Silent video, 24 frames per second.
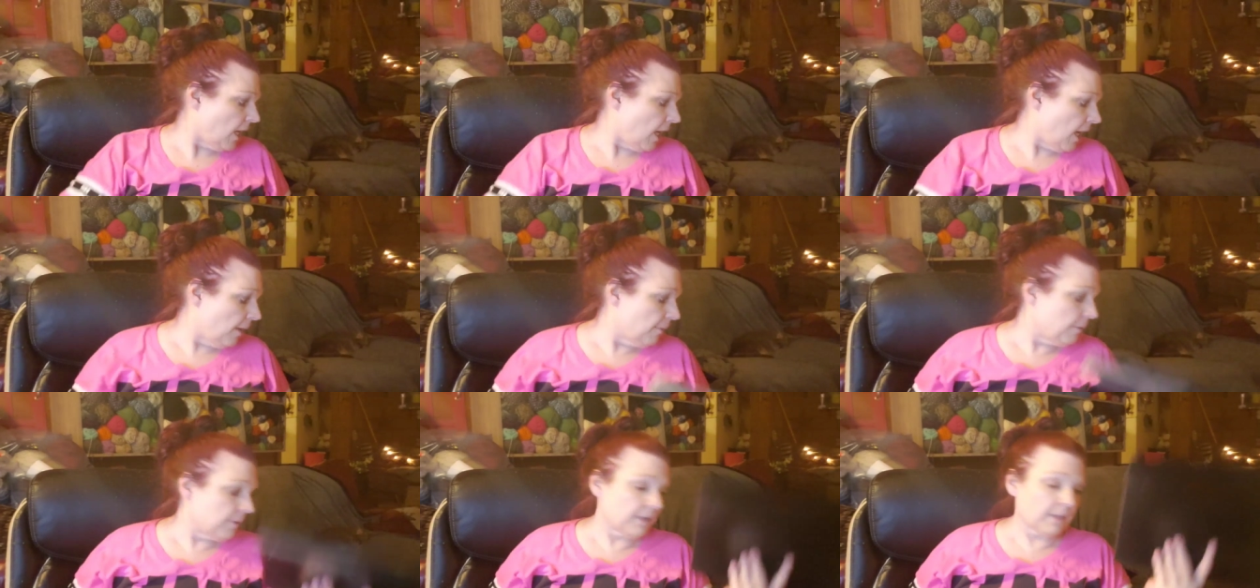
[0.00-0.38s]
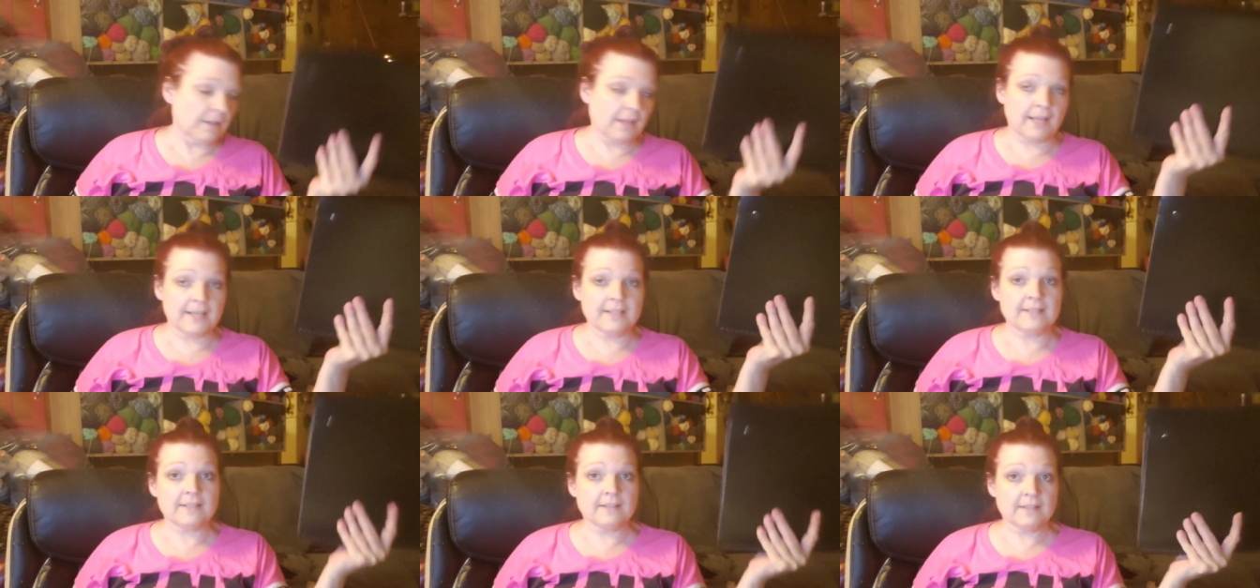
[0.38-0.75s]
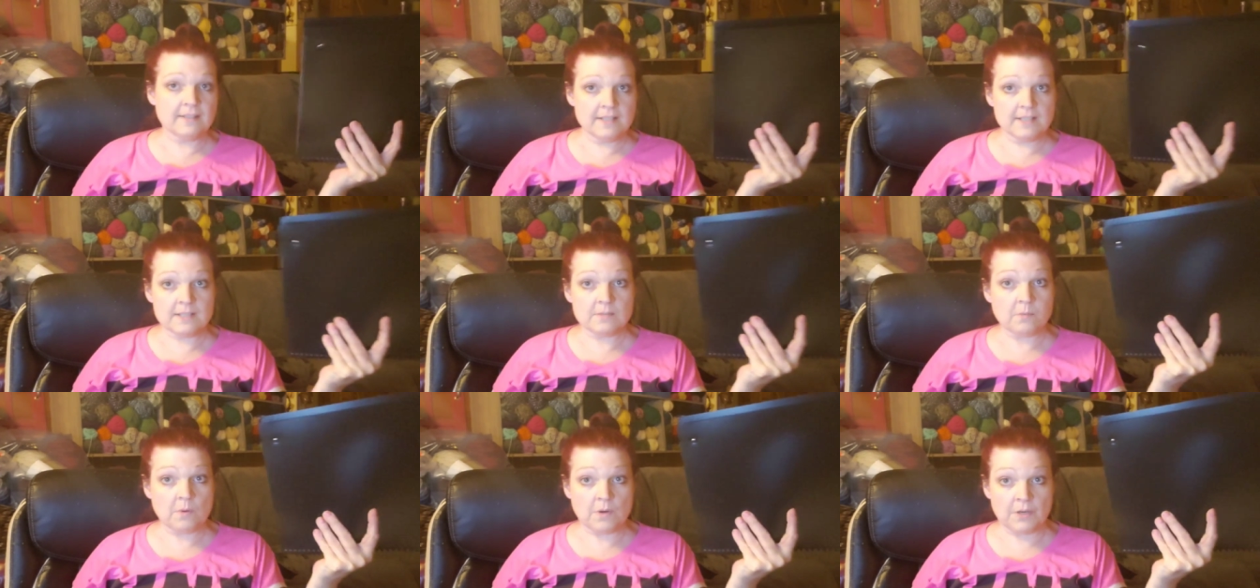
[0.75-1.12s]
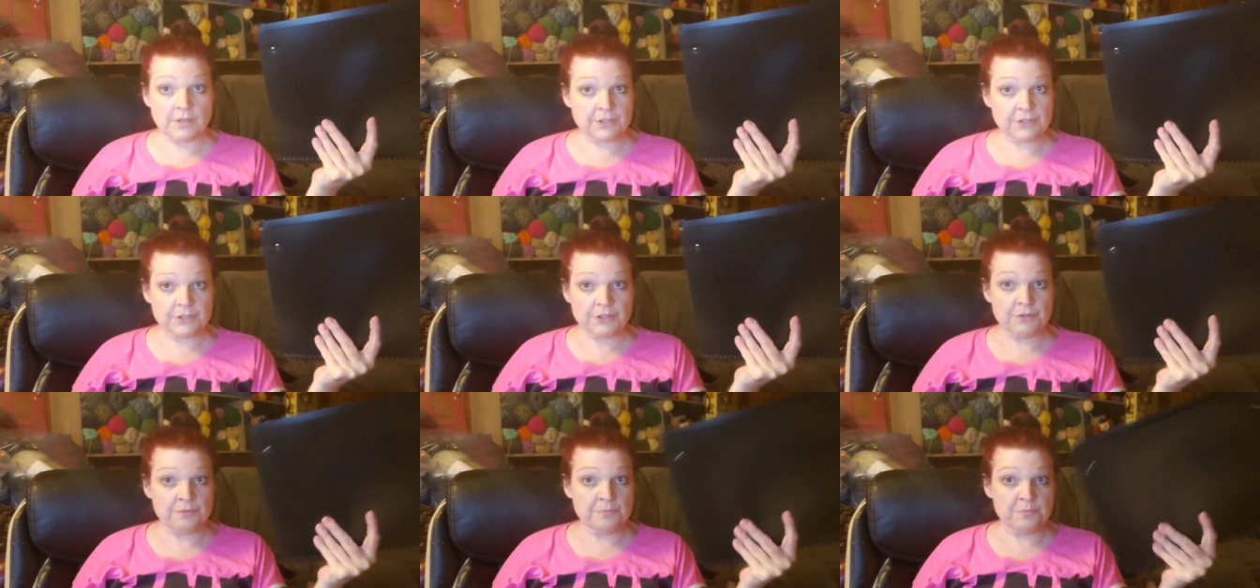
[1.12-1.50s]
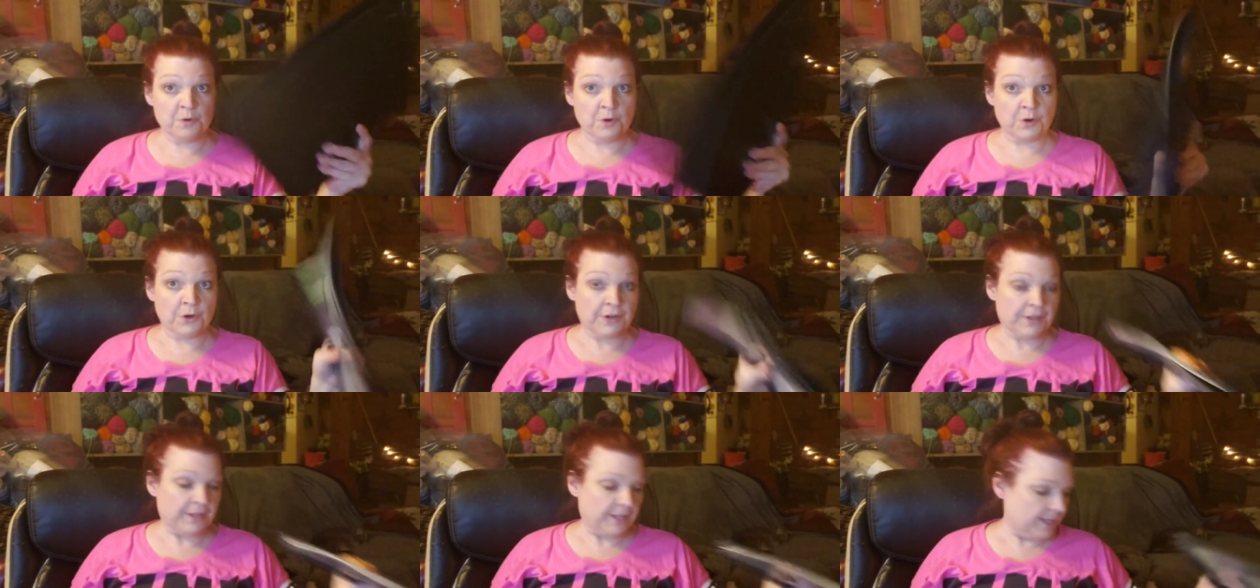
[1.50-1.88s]
I would have liked at least one or two
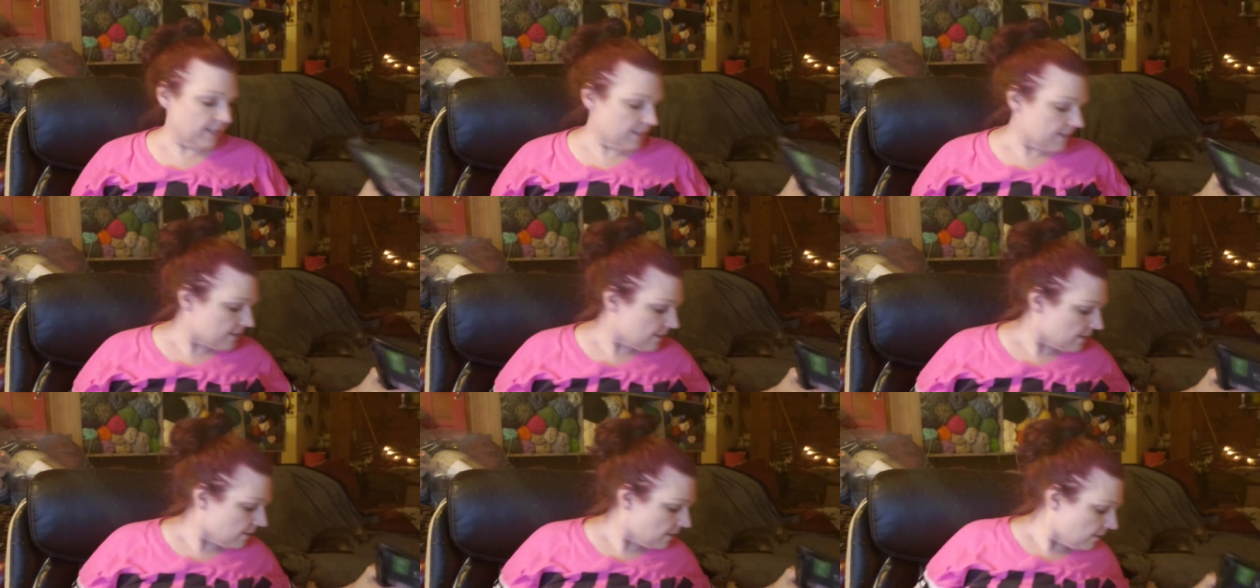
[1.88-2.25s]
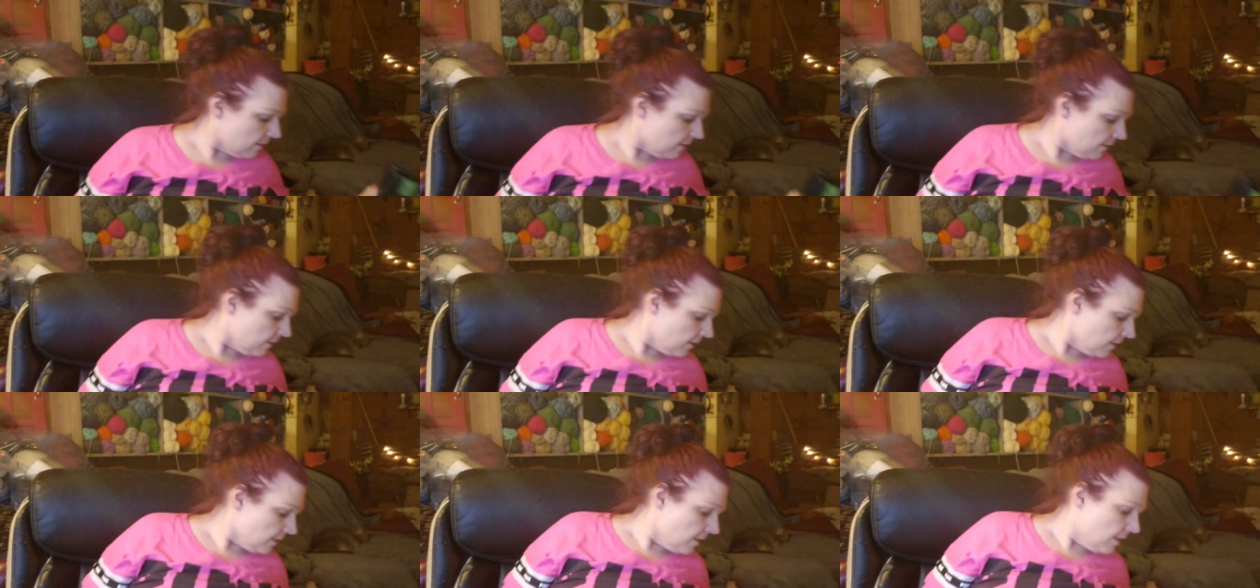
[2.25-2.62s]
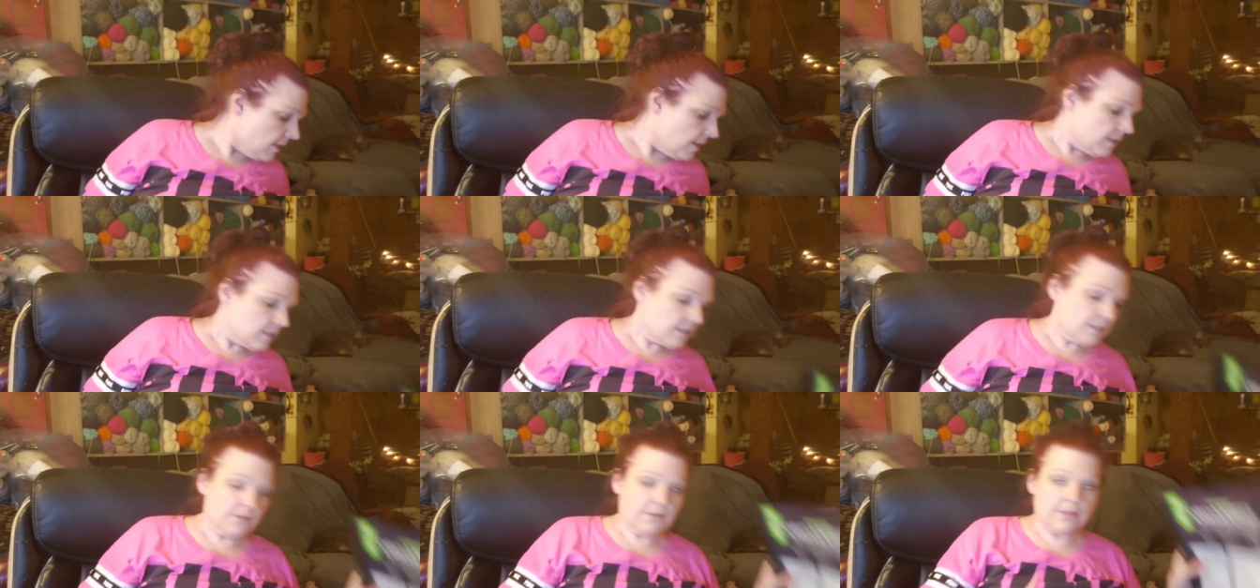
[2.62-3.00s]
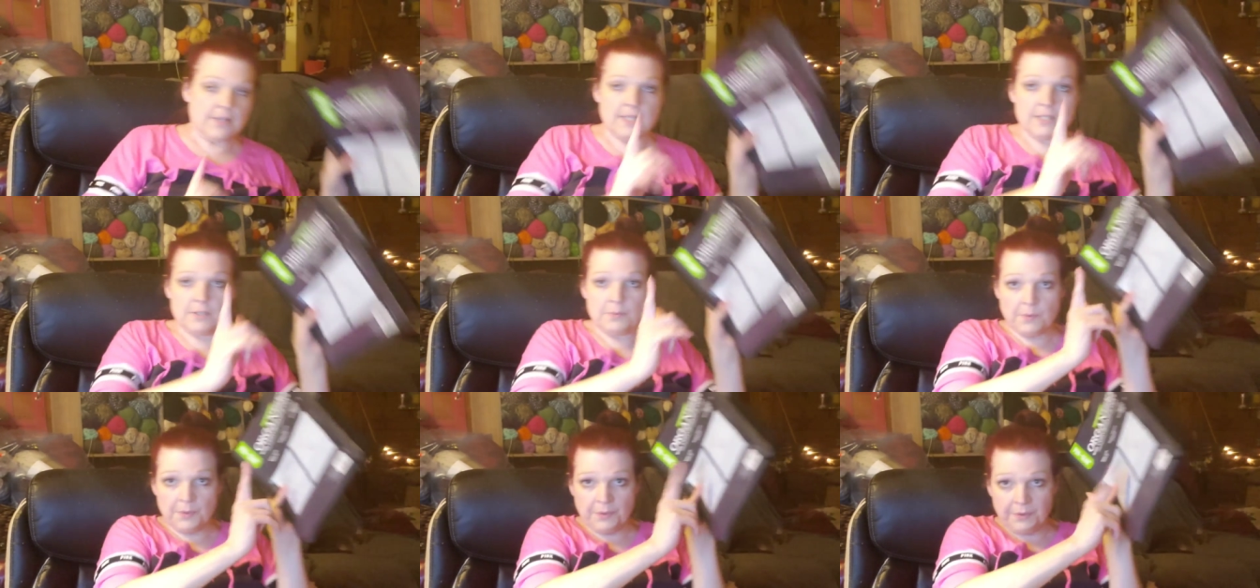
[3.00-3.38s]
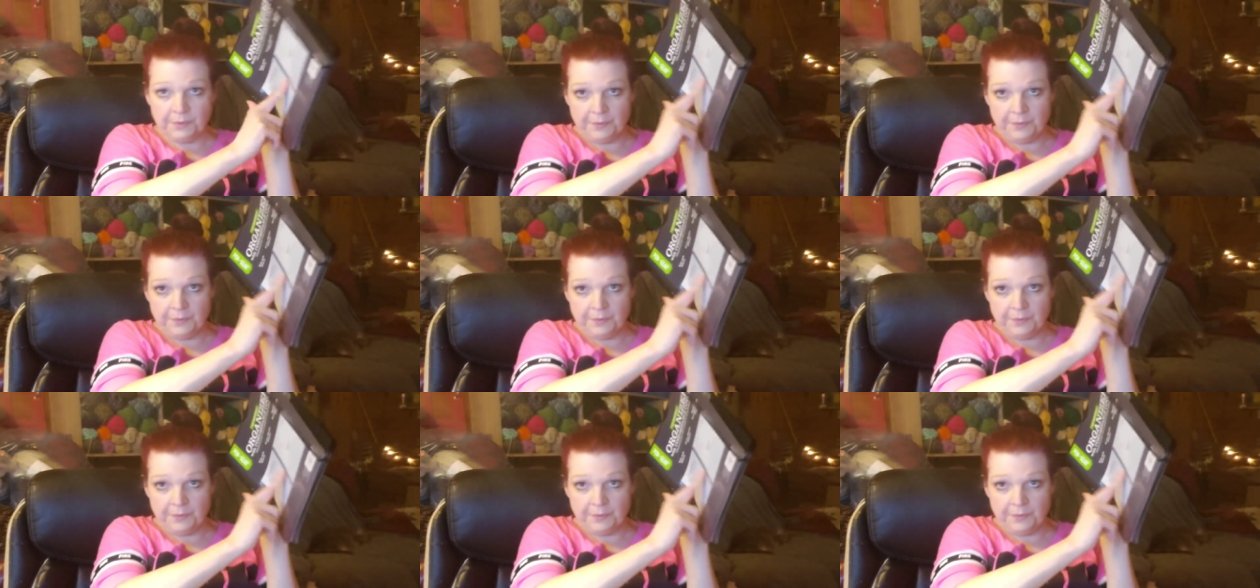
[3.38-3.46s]
more of these. So these were